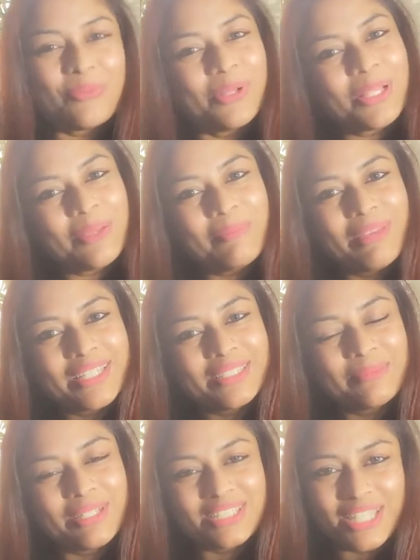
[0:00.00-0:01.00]
Welcome back
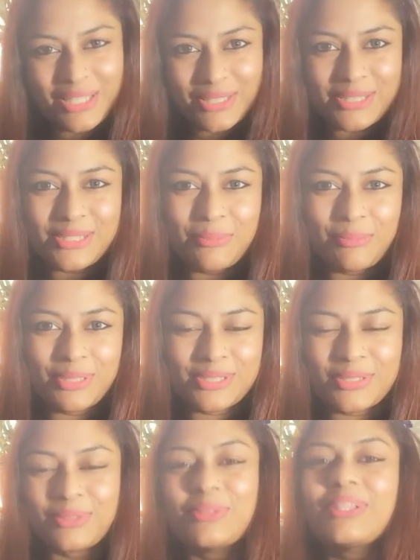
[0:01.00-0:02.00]
to my channel Super
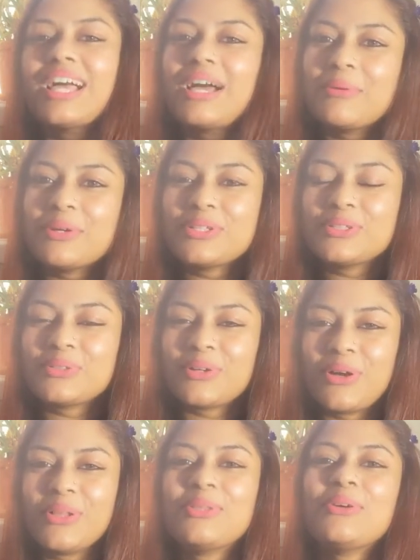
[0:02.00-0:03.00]
School. How are you
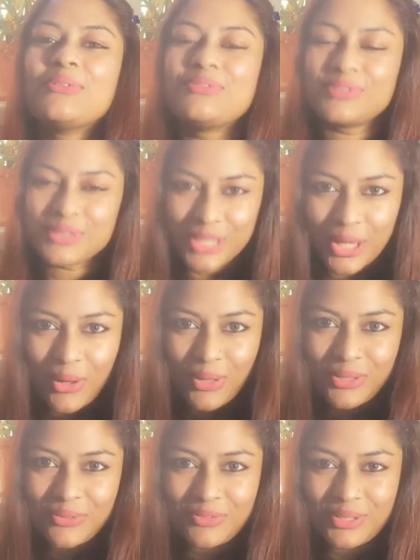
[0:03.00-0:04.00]
all? Hopefully
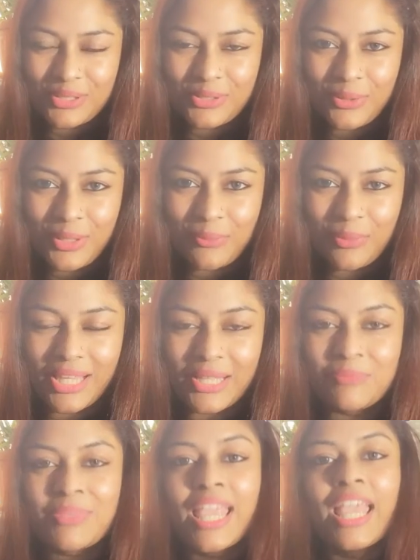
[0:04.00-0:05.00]
all of you are doing well.
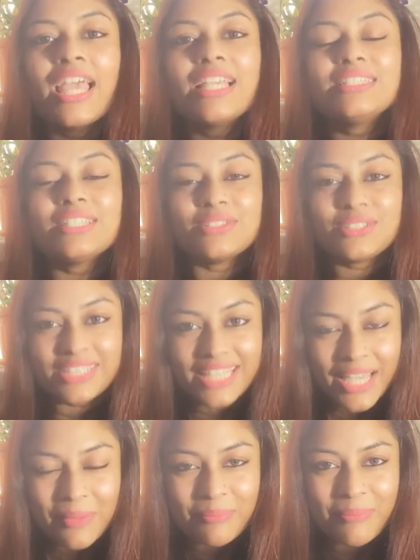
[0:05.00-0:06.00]
So today
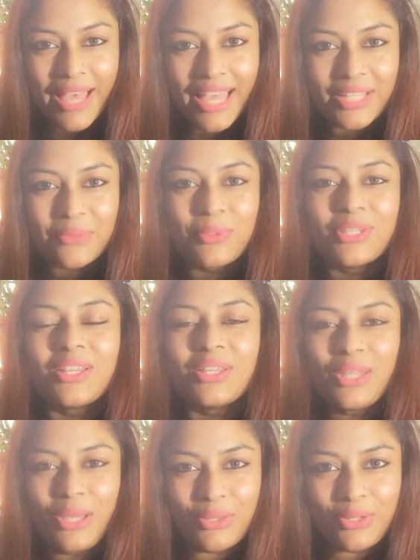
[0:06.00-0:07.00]
I'm back with
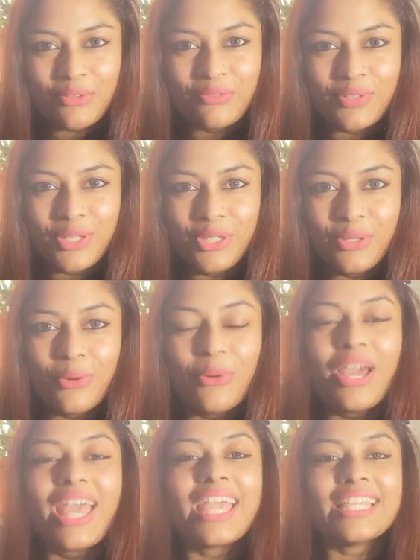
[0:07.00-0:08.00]
another
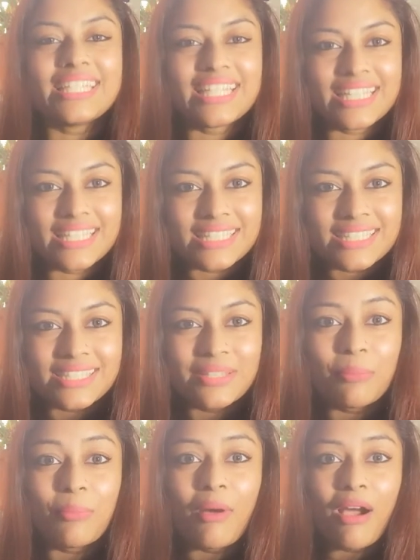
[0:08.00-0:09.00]
video and it's the
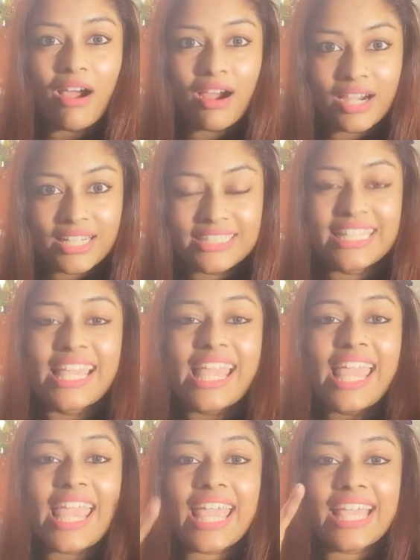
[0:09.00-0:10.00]
part
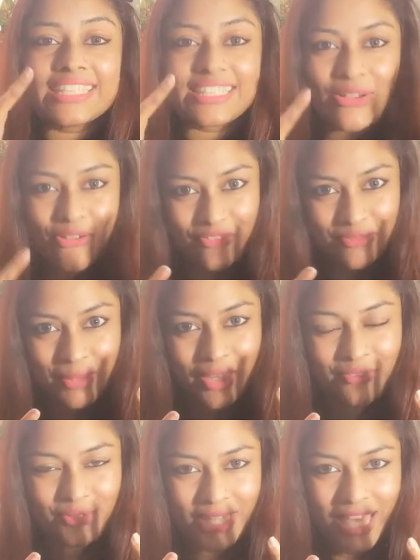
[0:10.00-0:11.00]
8 of
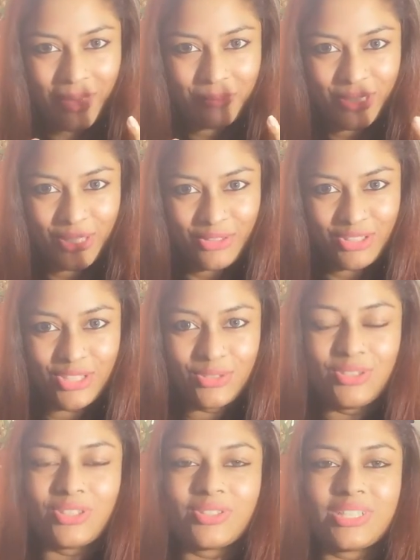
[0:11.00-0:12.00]
my vocabulary
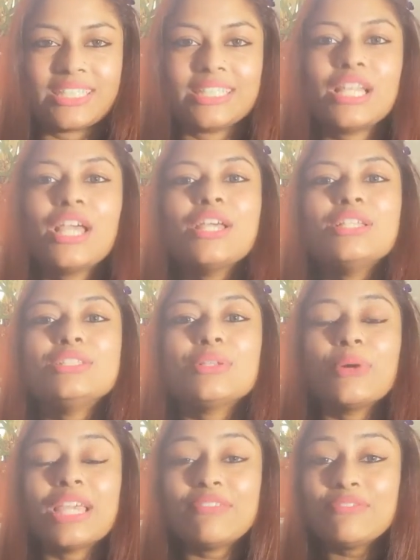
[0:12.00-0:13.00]
tutorial.
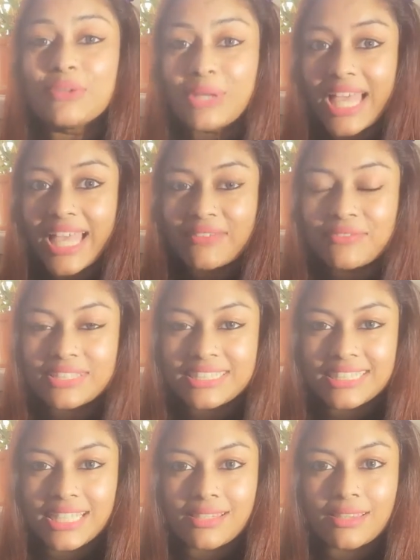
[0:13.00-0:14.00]
So if you haven't
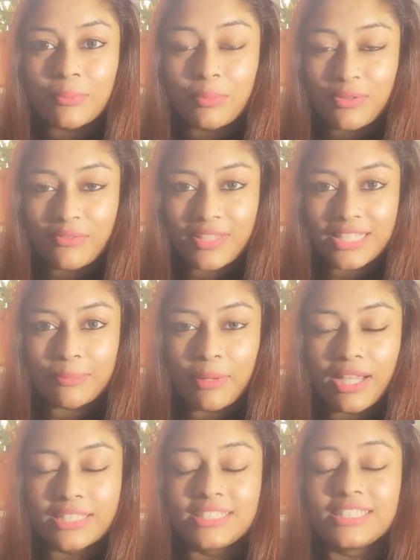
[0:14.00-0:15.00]
seen the previous
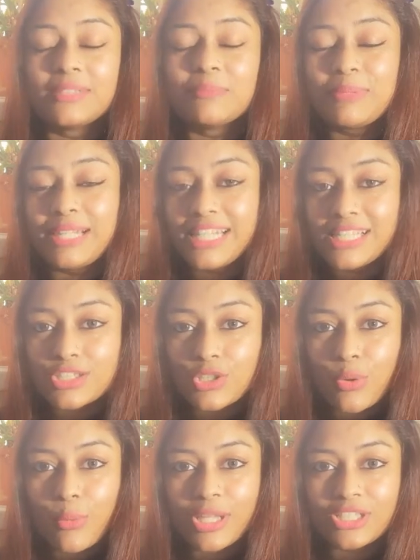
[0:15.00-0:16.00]
parts, then please
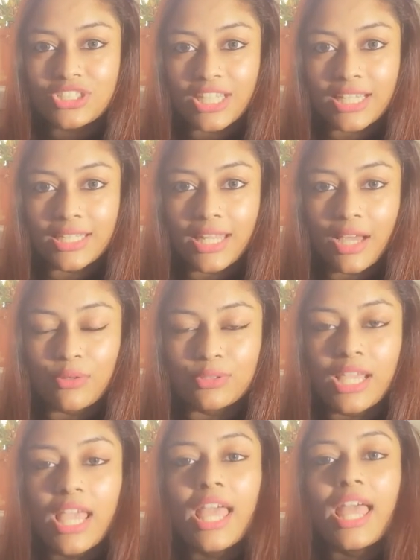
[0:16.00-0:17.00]
go and check it out.
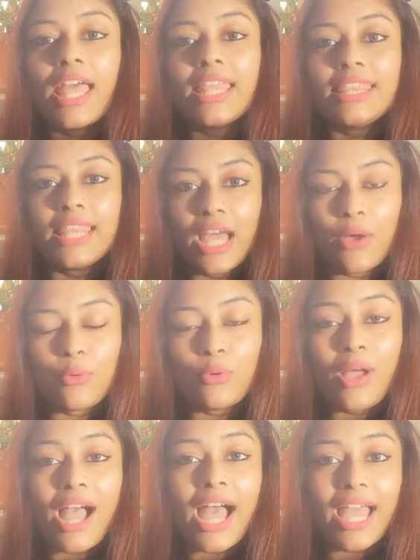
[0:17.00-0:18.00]
Now
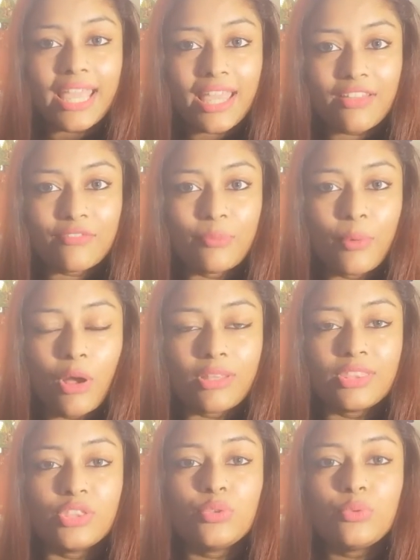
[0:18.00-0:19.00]
I have
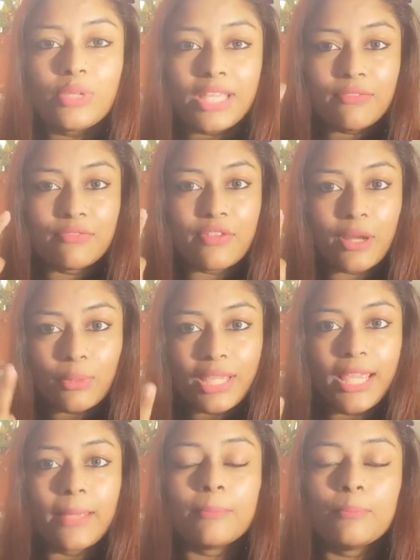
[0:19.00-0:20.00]
brought 3 very
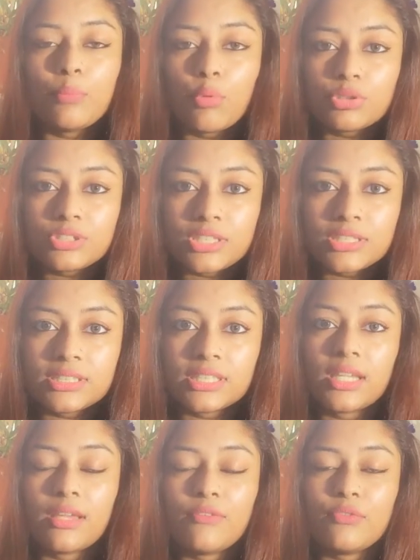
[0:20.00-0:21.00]
important
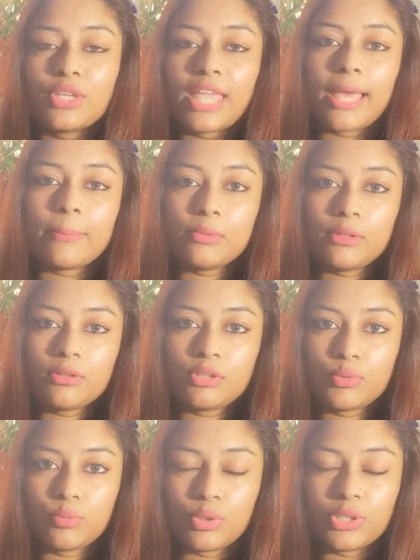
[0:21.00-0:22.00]

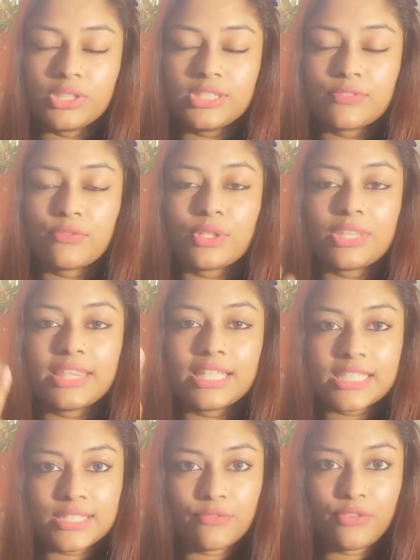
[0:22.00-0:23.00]
vocabulary words for
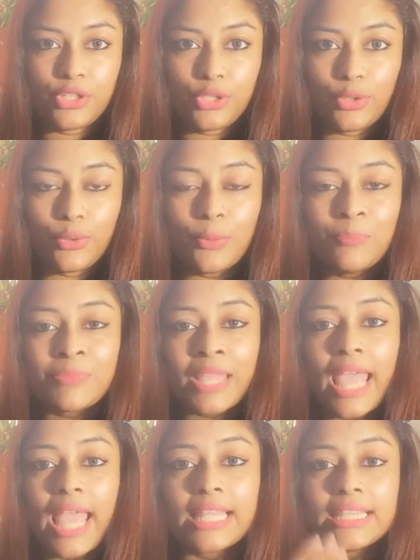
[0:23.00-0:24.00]
this video,
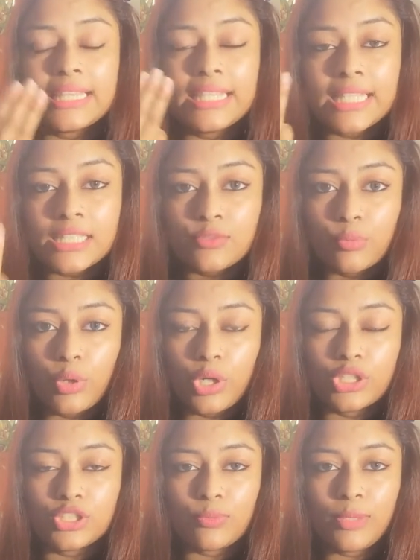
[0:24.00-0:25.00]
and these
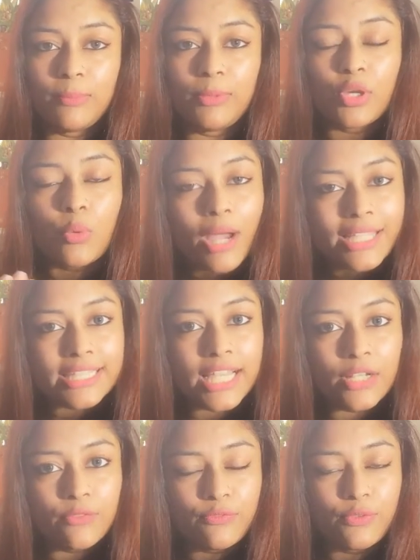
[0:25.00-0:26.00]
words will be quite
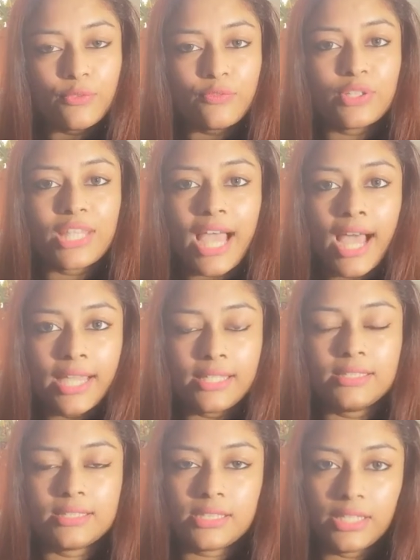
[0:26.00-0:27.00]
helpful for the
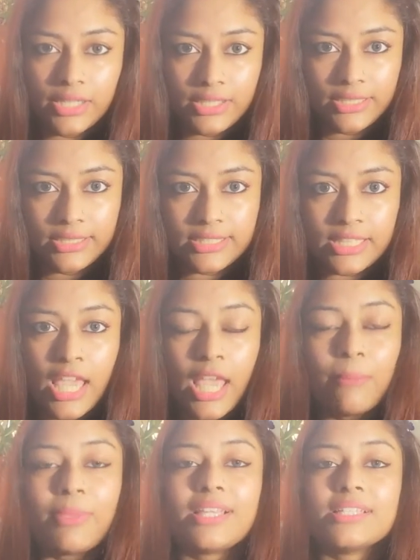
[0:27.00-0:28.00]
IELTS learners
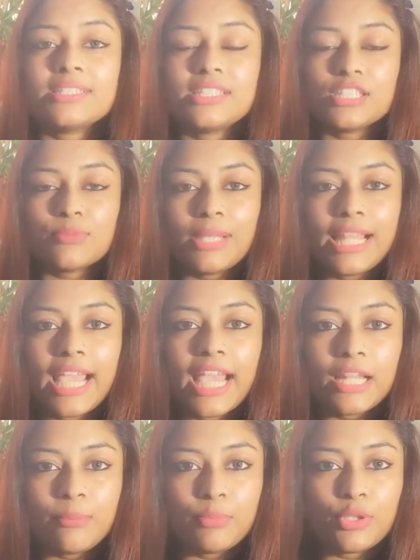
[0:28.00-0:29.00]
because this will
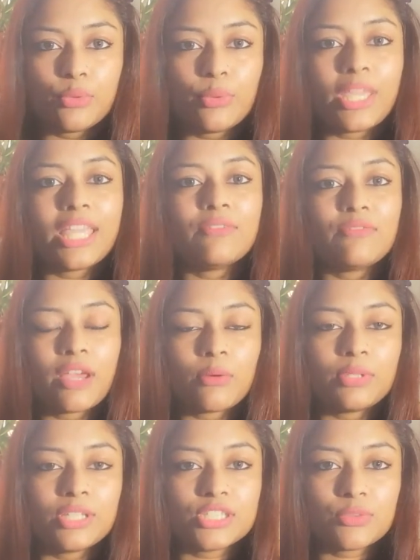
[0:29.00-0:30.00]
help you in
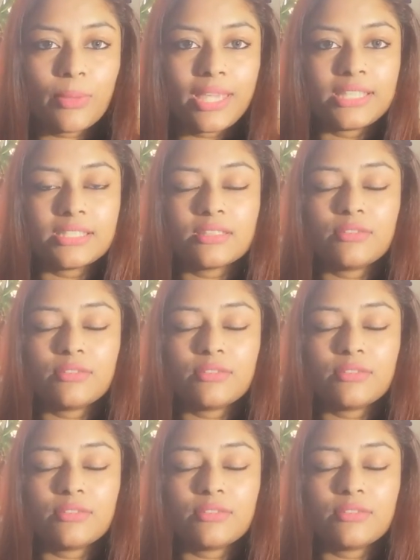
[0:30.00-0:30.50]
various ways.